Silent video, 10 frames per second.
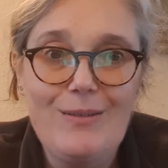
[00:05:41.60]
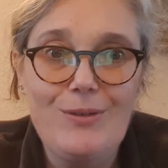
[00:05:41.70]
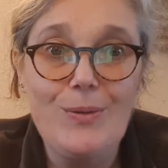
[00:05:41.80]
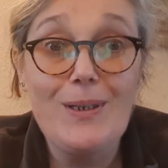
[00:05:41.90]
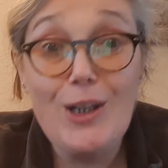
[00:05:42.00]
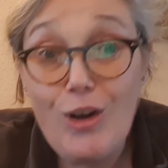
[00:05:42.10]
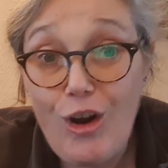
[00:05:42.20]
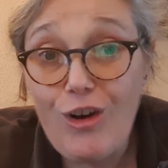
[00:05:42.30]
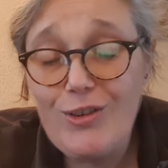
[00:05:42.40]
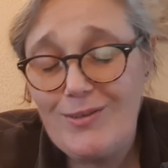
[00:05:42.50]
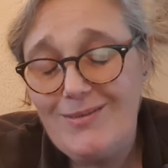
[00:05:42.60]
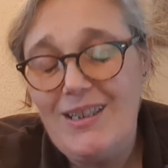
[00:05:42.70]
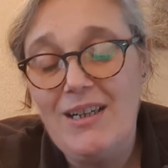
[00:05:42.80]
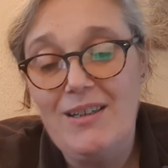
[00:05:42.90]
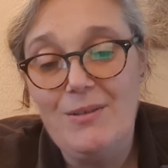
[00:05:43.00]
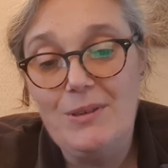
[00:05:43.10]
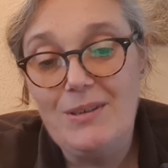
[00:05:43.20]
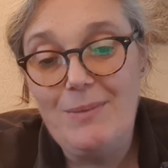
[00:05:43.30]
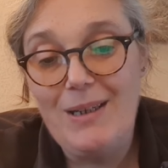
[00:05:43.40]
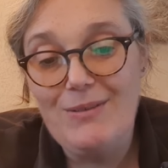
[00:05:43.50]
following along uh, with
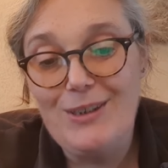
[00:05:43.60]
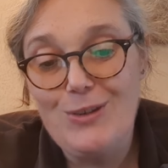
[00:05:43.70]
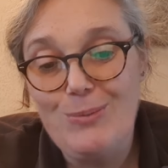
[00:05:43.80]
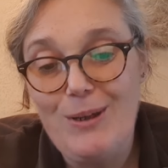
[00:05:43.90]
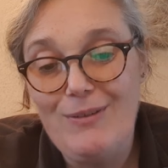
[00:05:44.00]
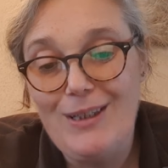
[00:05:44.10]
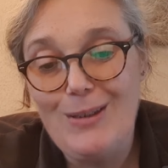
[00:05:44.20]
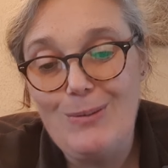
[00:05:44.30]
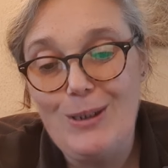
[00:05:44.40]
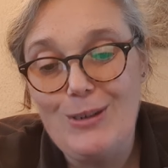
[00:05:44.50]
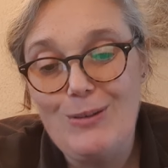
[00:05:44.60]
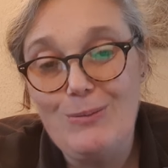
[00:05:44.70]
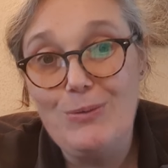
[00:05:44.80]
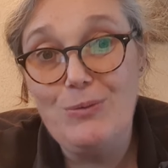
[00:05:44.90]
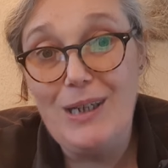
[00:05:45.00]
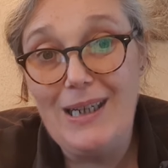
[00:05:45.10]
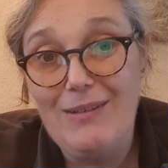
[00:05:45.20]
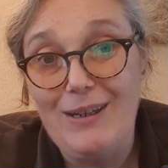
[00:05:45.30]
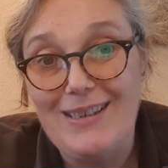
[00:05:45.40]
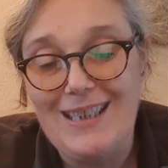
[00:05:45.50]
the Manifest Your Perfect Year workshop
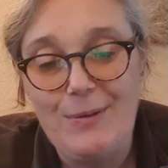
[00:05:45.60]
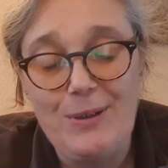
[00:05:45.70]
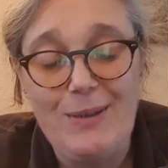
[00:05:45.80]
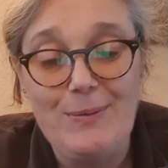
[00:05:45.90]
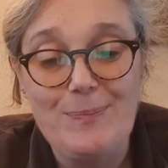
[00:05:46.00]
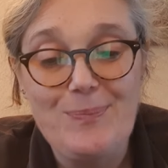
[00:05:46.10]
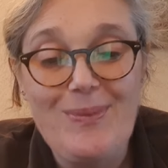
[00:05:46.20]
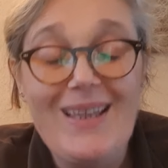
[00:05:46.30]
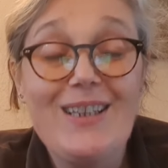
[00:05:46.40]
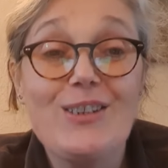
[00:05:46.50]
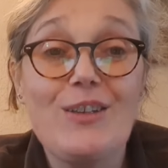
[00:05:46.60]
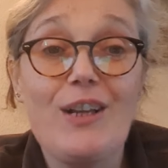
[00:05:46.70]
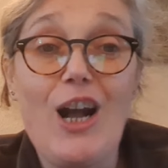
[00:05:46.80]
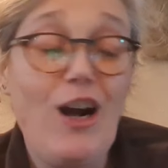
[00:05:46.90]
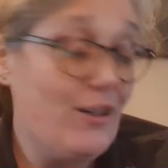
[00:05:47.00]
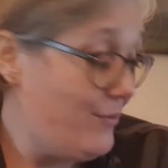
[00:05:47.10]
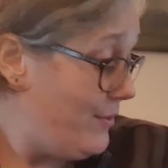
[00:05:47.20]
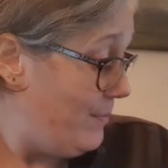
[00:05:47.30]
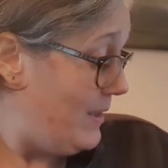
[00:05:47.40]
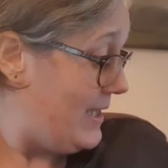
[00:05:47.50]
really resonate with that one. So the card
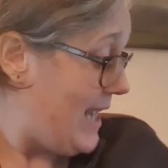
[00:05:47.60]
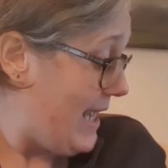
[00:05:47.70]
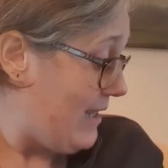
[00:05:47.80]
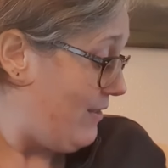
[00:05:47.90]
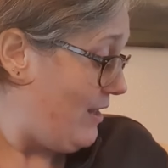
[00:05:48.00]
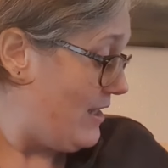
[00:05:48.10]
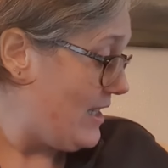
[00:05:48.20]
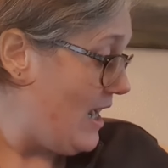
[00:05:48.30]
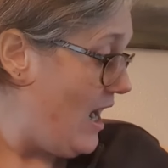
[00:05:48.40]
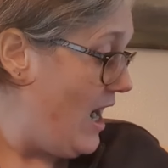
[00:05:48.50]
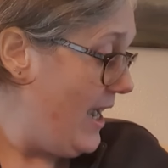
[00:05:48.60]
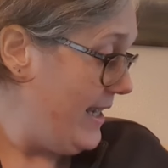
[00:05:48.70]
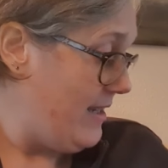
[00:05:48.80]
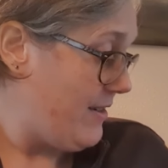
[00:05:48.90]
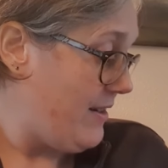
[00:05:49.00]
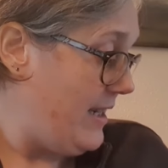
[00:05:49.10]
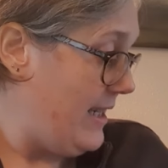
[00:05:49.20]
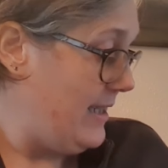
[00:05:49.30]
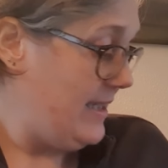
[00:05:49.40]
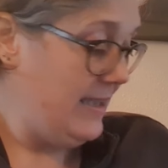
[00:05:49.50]
from the deck that I
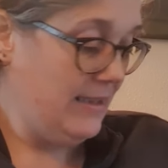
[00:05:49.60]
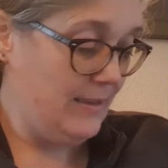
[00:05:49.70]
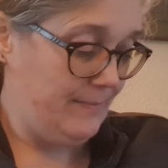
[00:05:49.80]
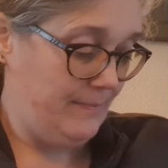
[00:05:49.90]
created,